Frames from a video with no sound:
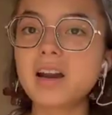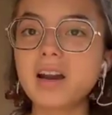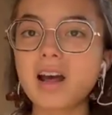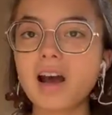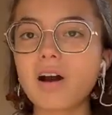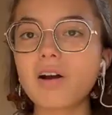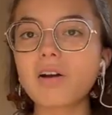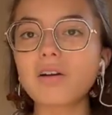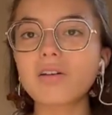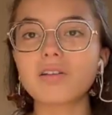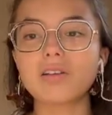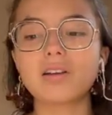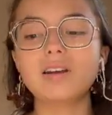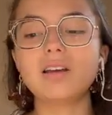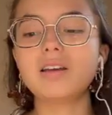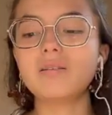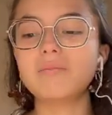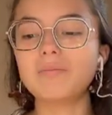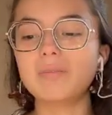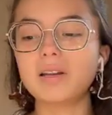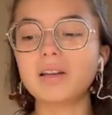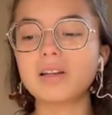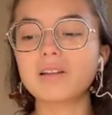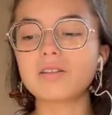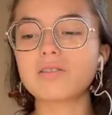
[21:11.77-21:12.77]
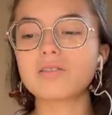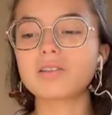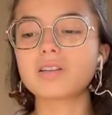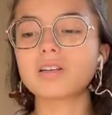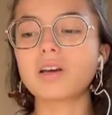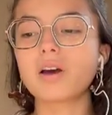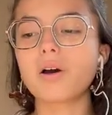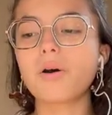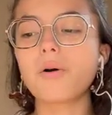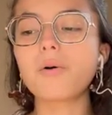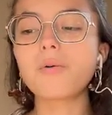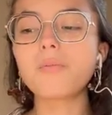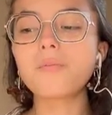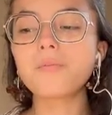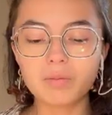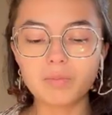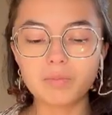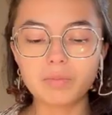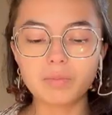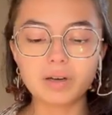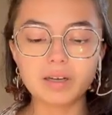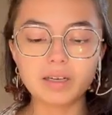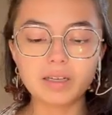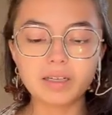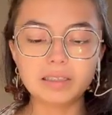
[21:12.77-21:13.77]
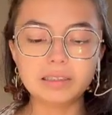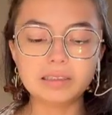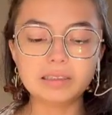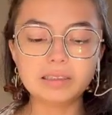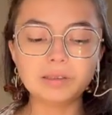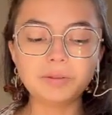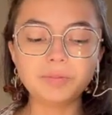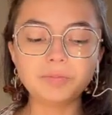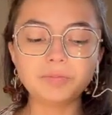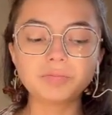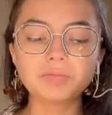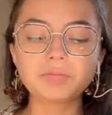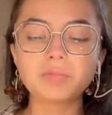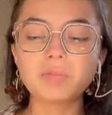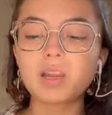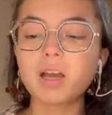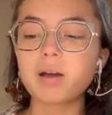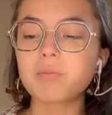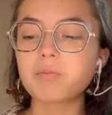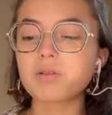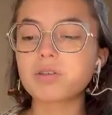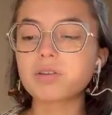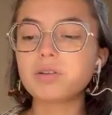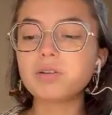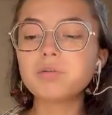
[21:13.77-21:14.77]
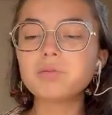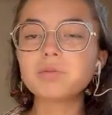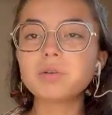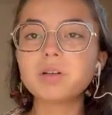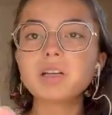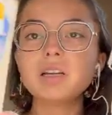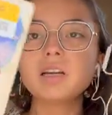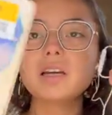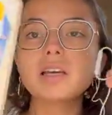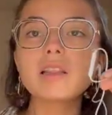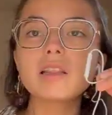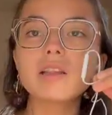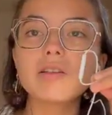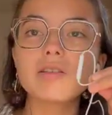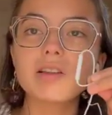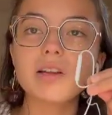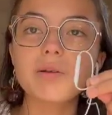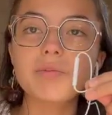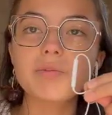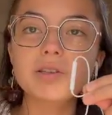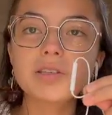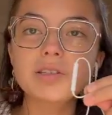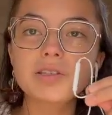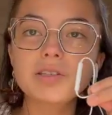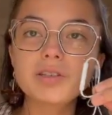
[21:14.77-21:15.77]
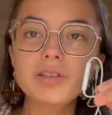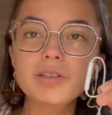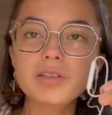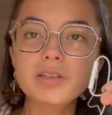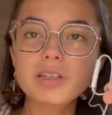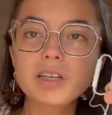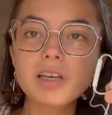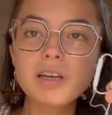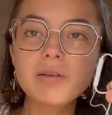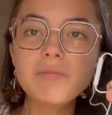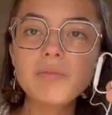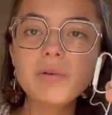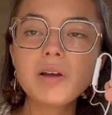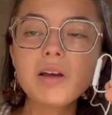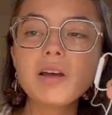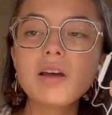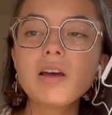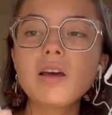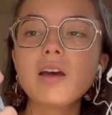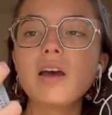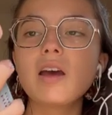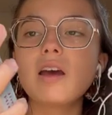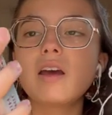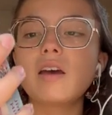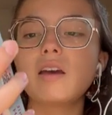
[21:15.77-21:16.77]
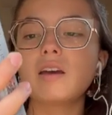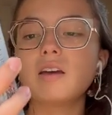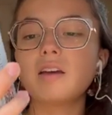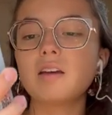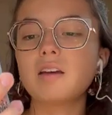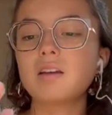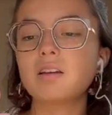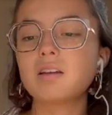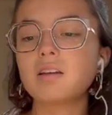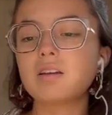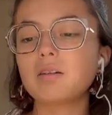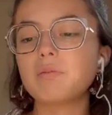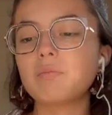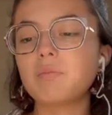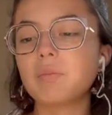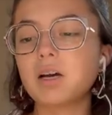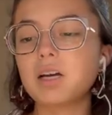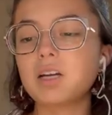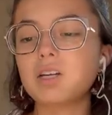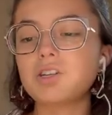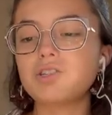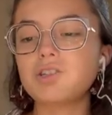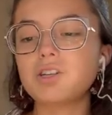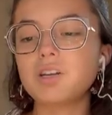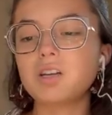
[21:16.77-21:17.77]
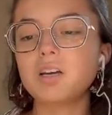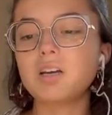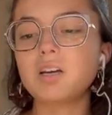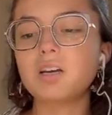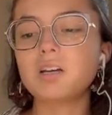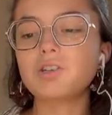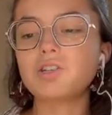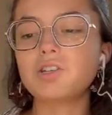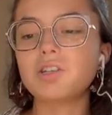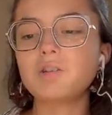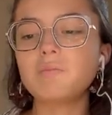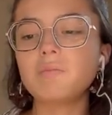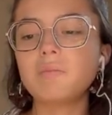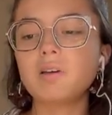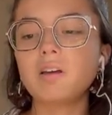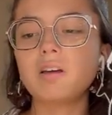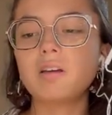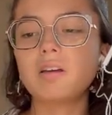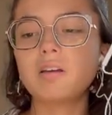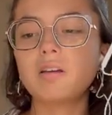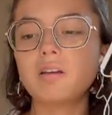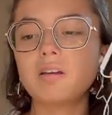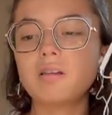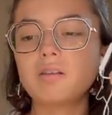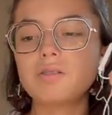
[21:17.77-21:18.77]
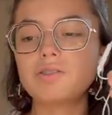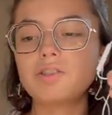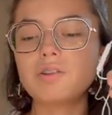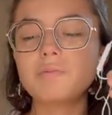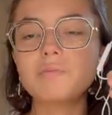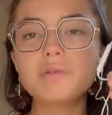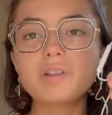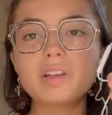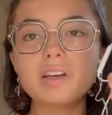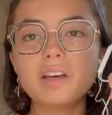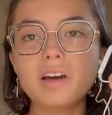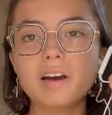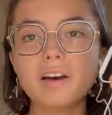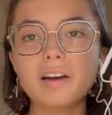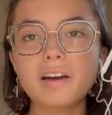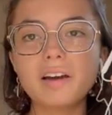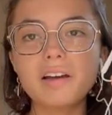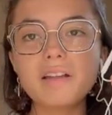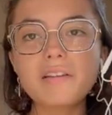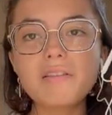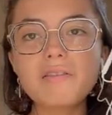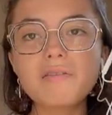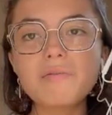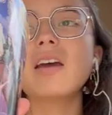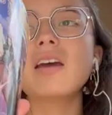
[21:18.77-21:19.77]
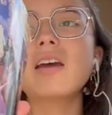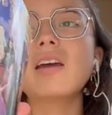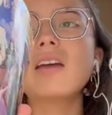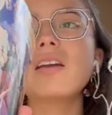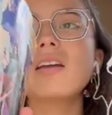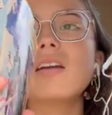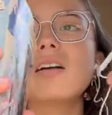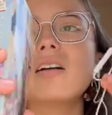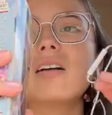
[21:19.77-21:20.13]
hours and 8 minutes to go, but I'm still reading The Stepsister Scheme and by Jim C. Hines, and